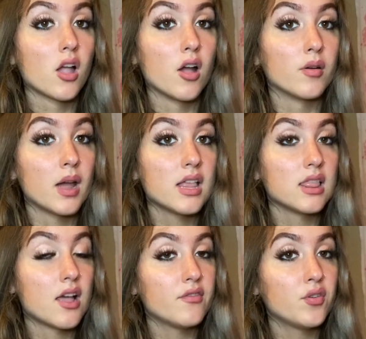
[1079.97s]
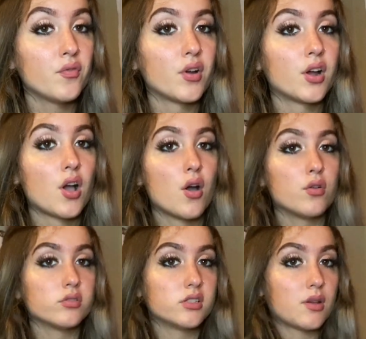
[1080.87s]
Alright, love you
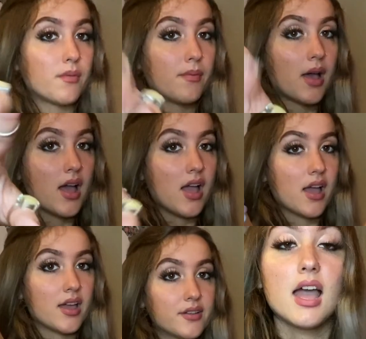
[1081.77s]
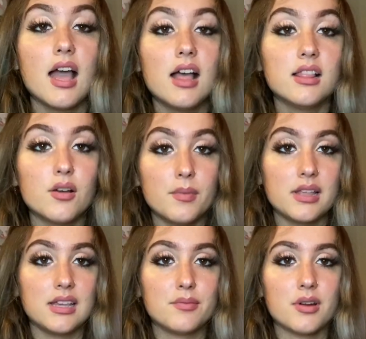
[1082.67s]
Virgos, bye! Hello my
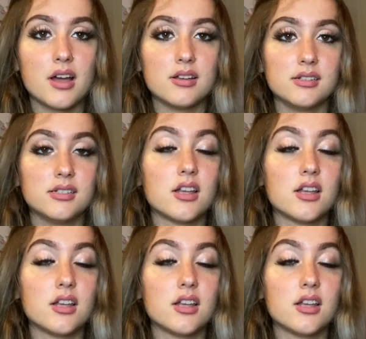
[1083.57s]
Libras.